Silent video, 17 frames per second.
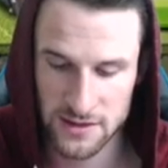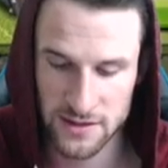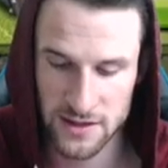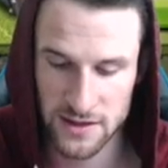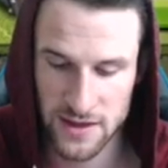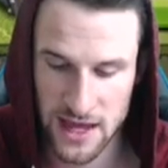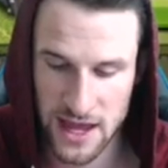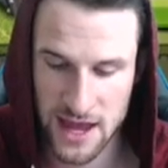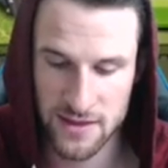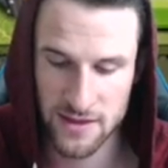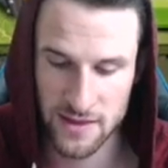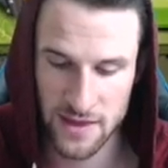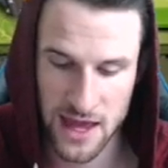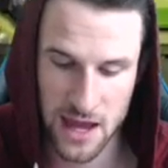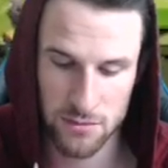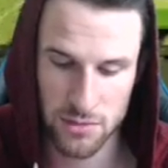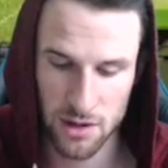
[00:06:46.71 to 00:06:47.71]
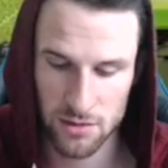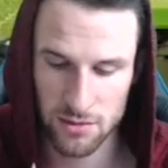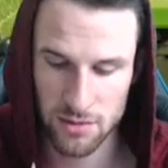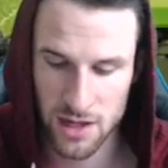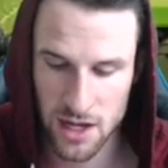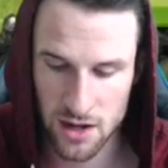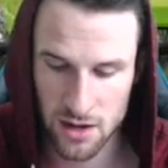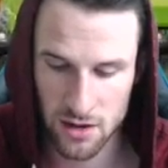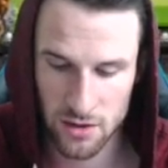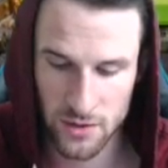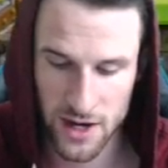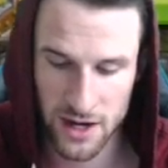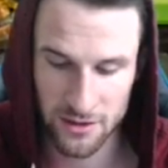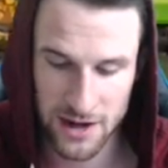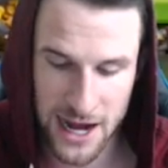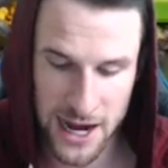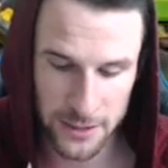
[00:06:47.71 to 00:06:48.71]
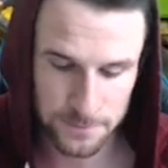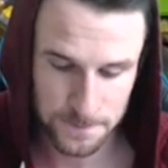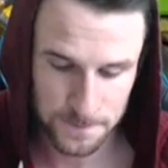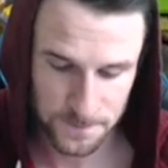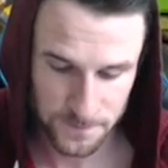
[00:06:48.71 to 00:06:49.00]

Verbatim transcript: and then that, and that, blah, blah, blah, all the way around.